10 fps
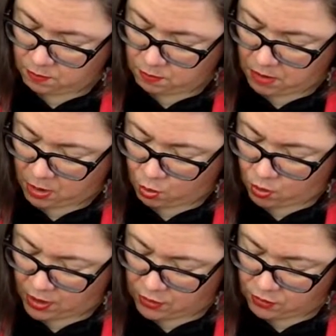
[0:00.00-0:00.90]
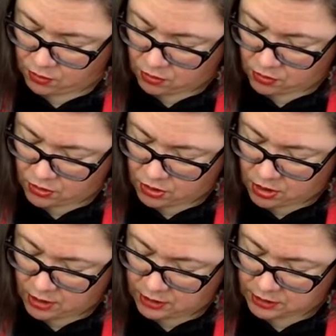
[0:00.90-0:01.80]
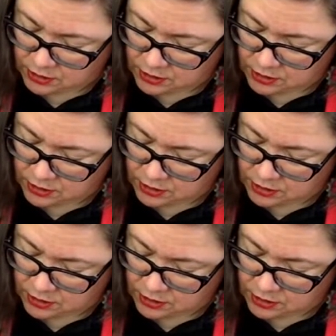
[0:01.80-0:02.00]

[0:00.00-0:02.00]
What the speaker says: But whether or not